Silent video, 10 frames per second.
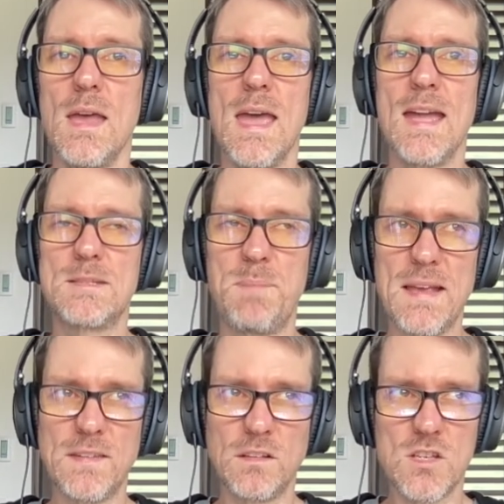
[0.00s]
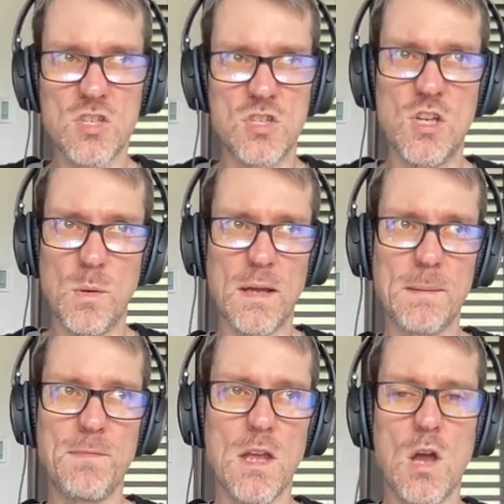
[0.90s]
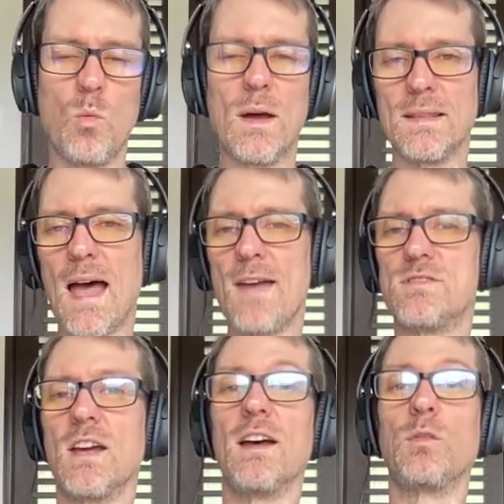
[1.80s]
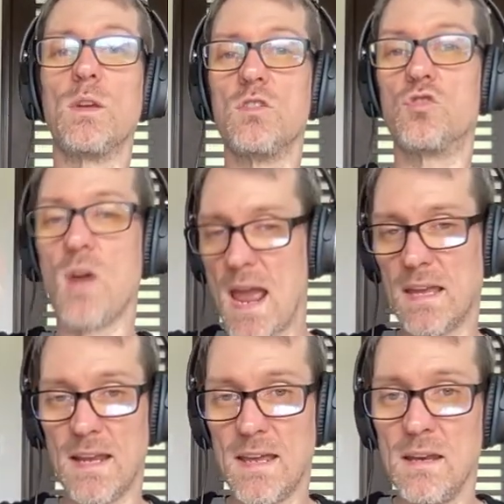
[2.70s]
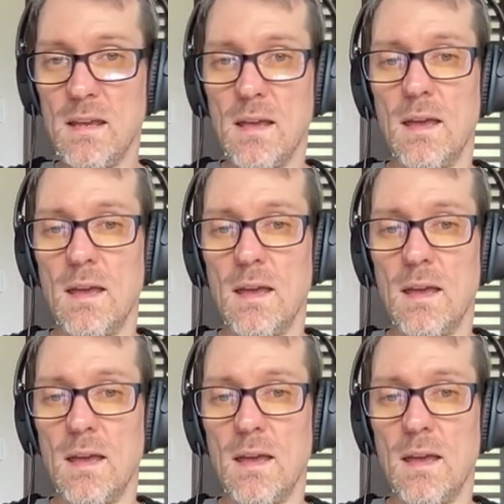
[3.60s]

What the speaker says: It's basically just doing what Live does when you drag it in.